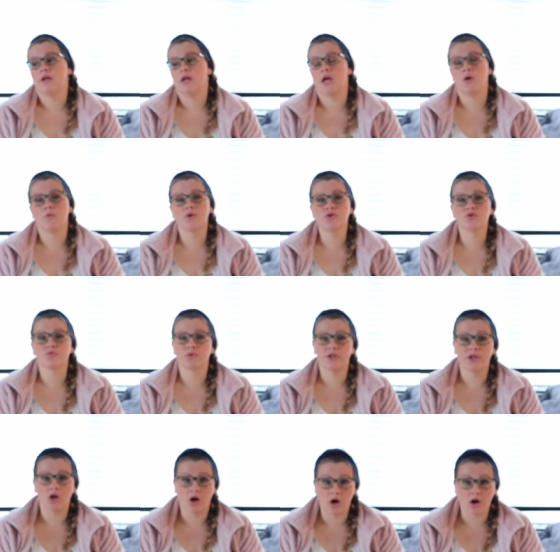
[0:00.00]
It was
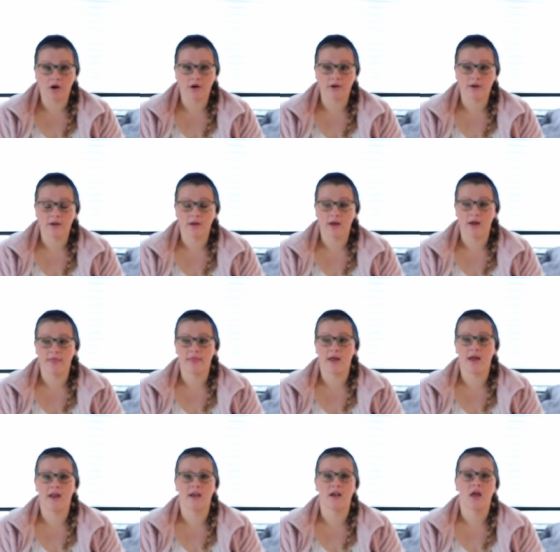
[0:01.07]
really hard, and
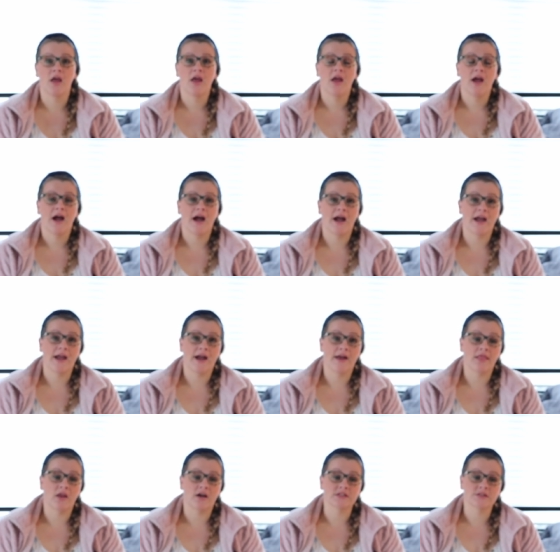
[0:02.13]
then I
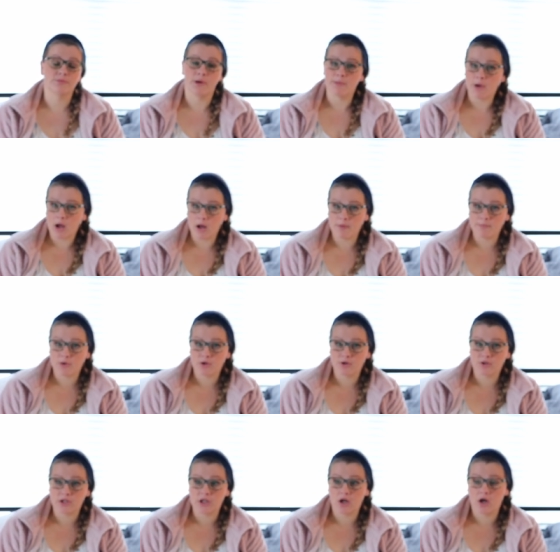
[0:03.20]
had lost my mom
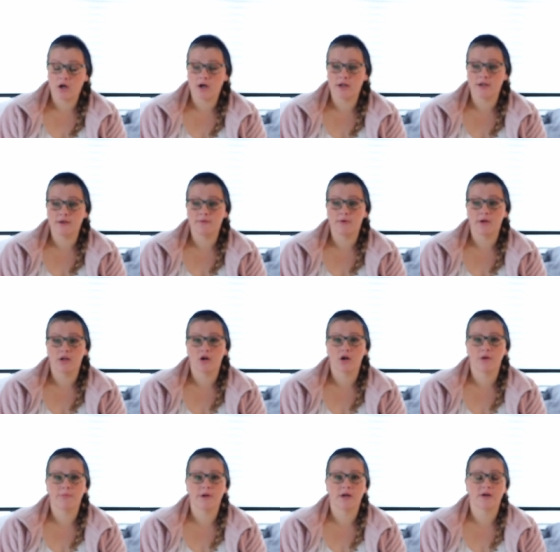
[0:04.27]
early on in
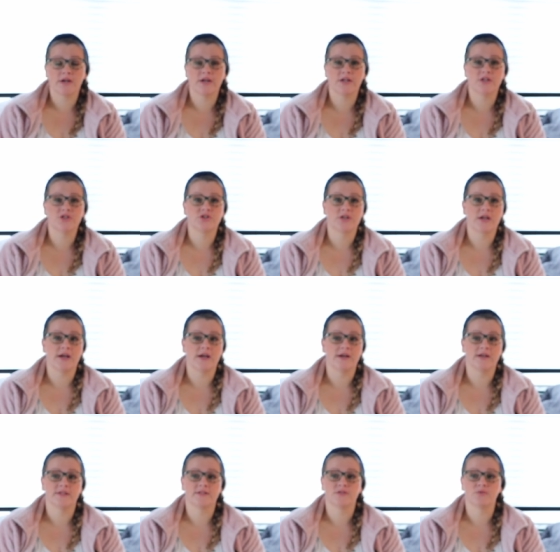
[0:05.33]
our marriage,
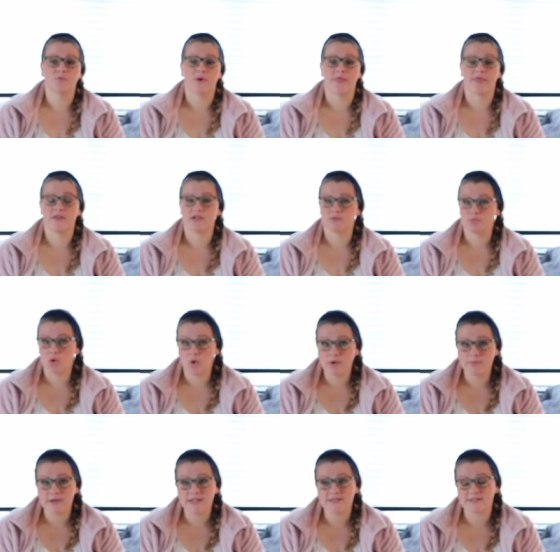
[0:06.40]
and with
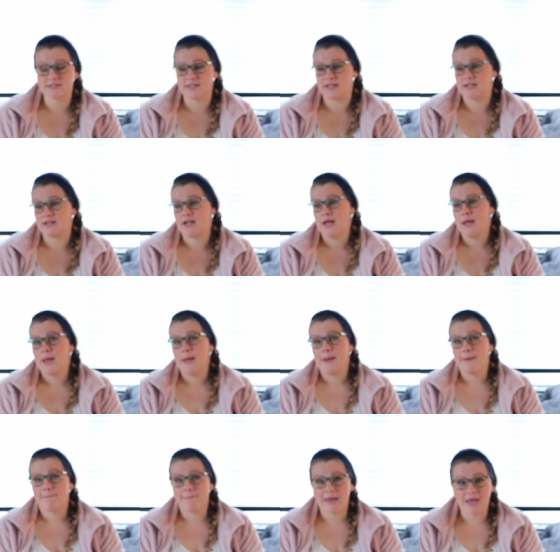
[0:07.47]
deployments and
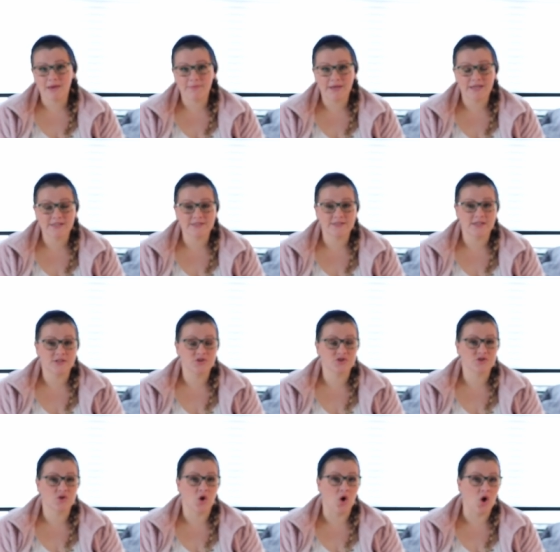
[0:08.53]
babies and
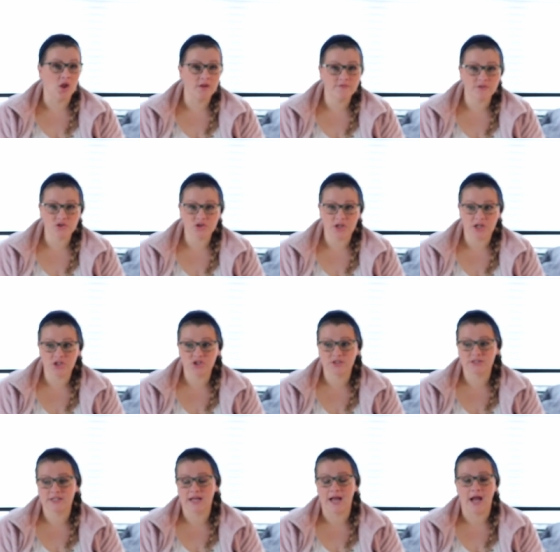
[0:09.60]
just all of the
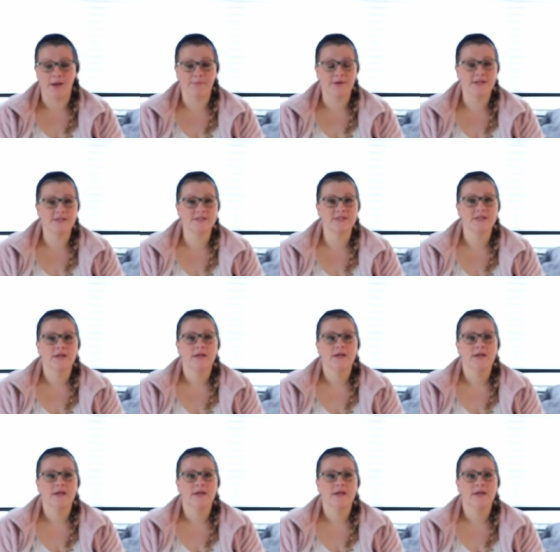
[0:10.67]
changes that happened,